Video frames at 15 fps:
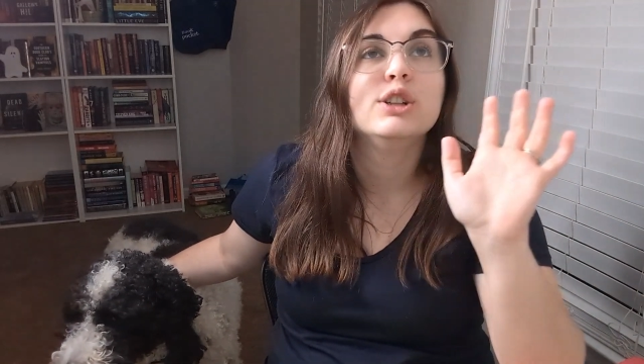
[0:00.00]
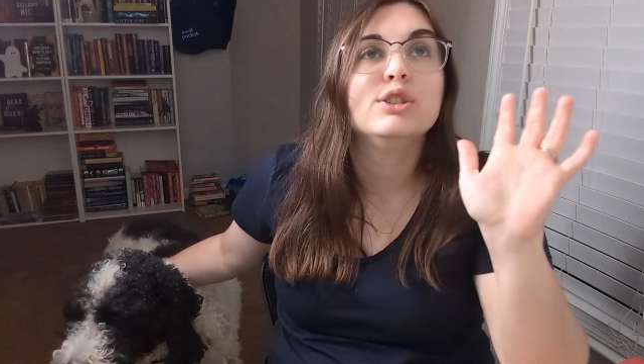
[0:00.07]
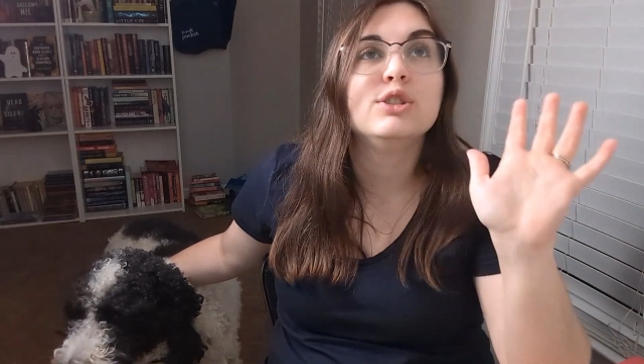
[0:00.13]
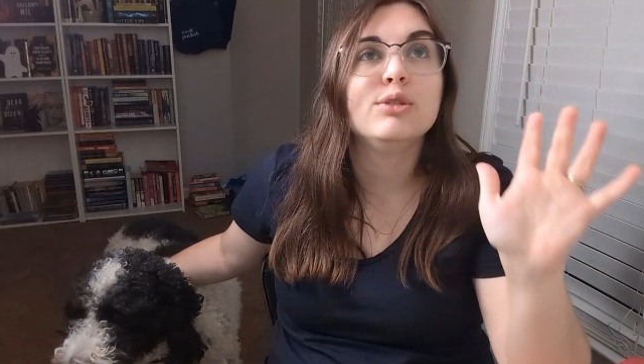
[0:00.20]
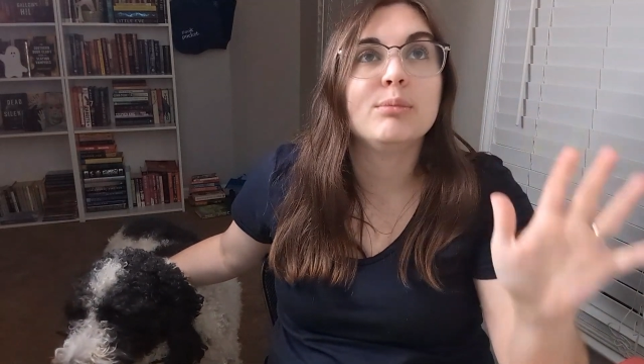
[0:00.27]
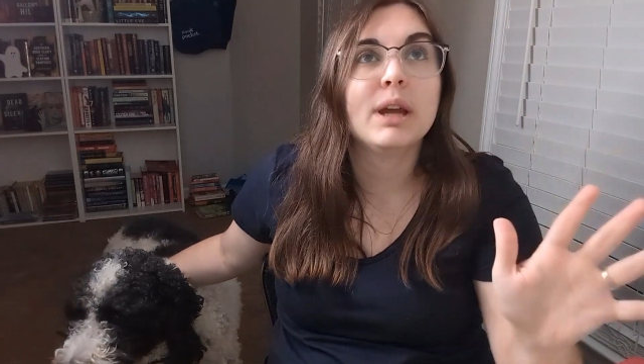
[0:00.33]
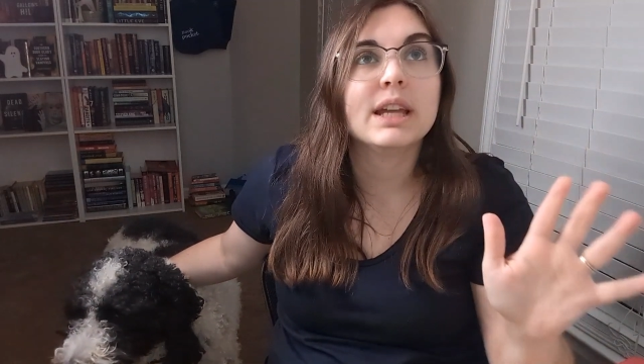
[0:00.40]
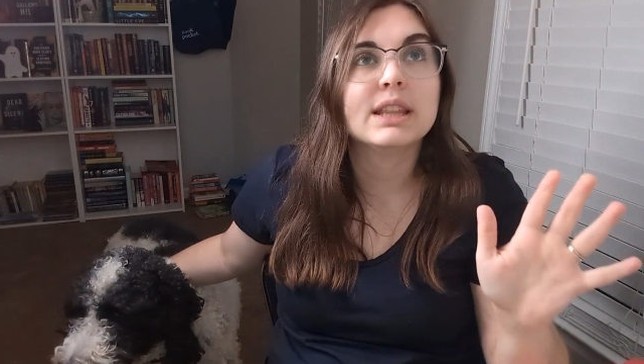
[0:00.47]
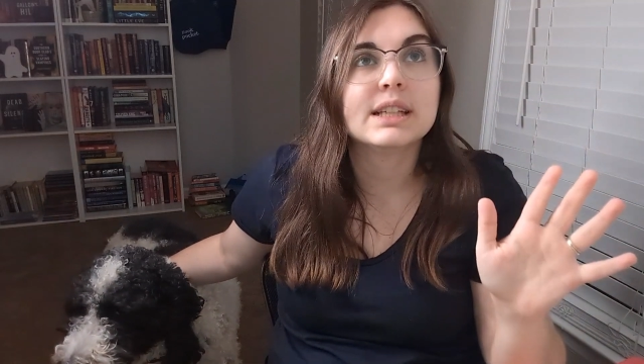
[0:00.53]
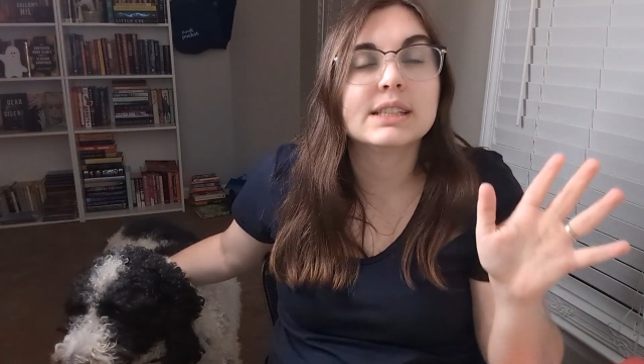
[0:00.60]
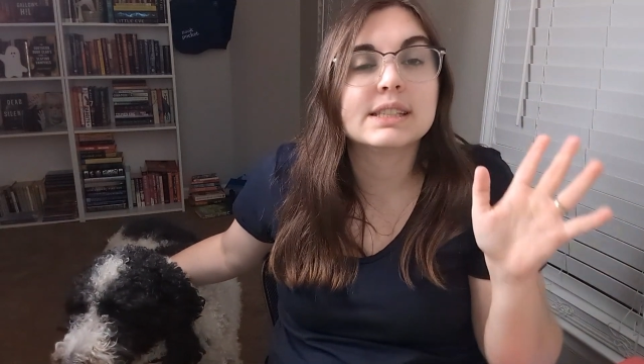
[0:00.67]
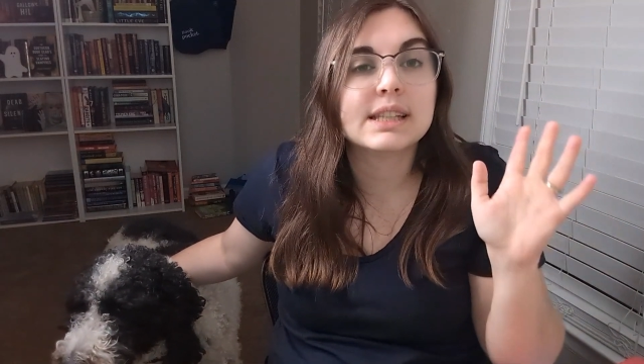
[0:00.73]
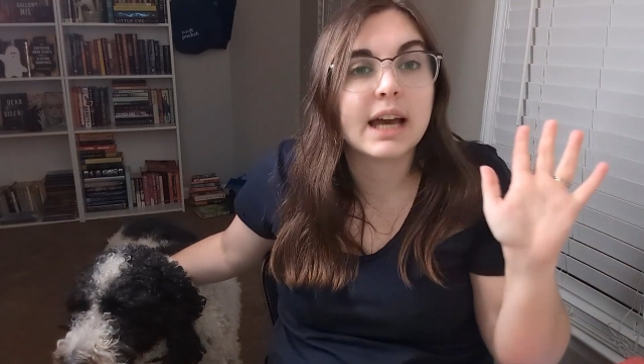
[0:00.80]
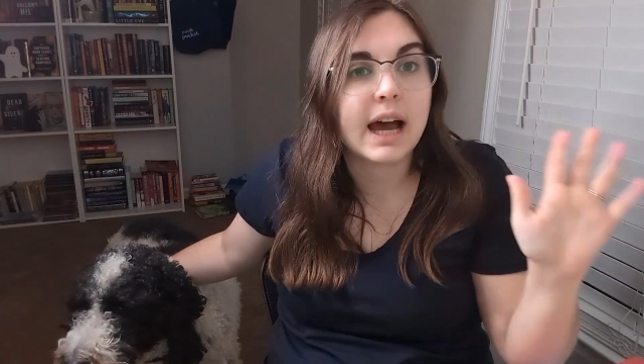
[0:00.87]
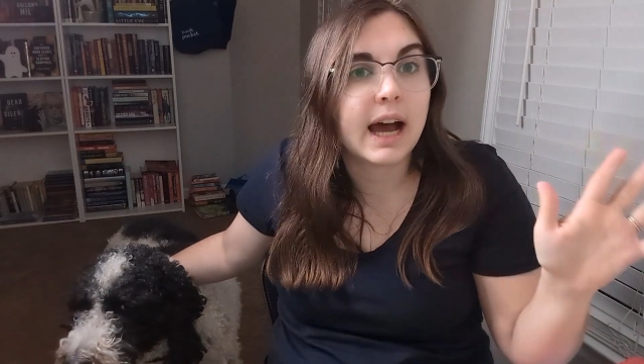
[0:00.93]
to make
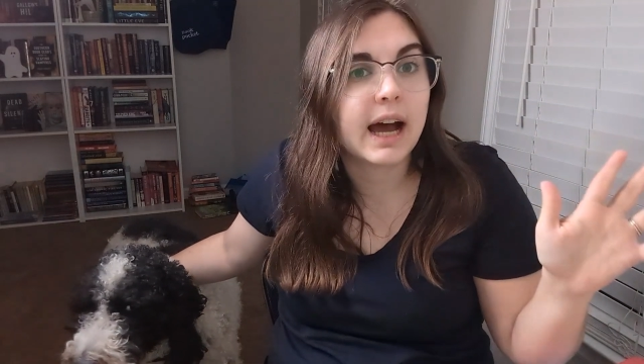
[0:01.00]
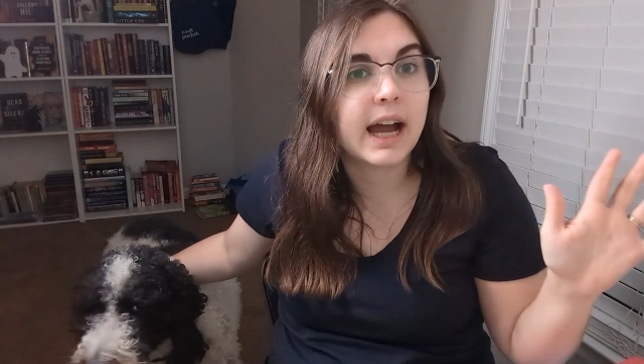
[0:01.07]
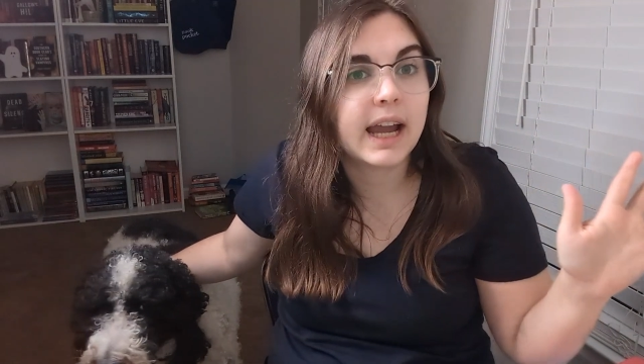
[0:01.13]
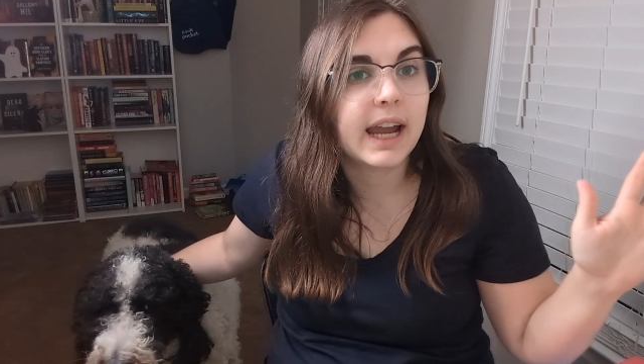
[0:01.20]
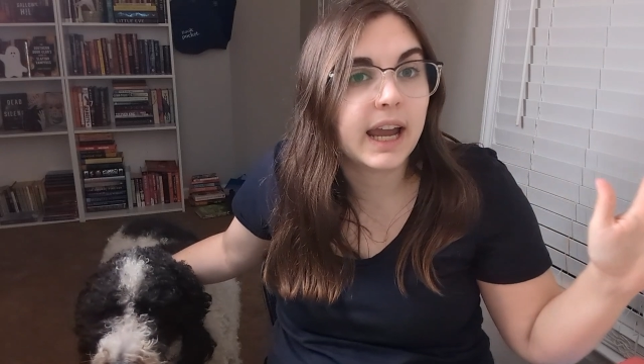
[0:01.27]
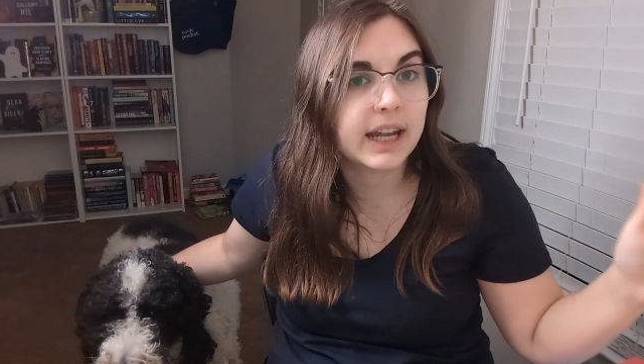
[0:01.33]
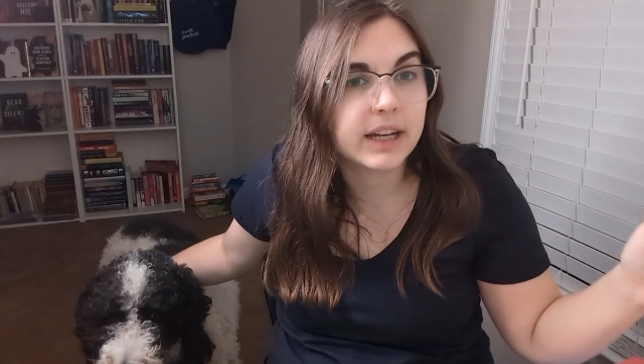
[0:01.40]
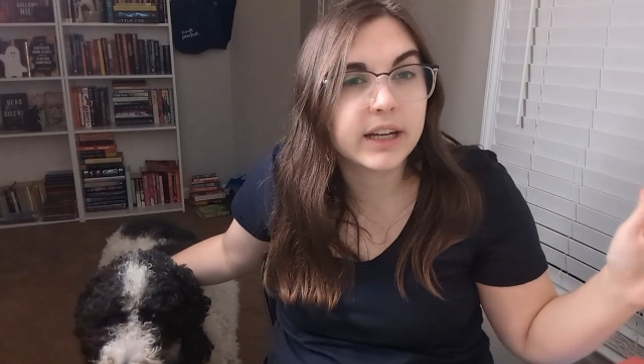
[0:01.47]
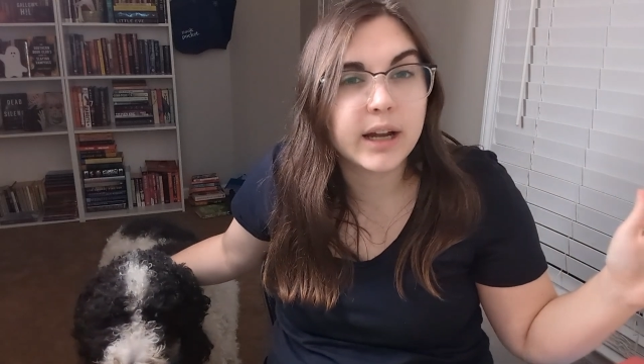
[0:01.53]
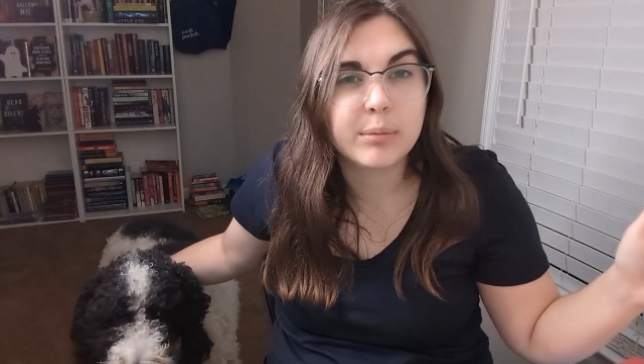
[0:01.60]
this that I ended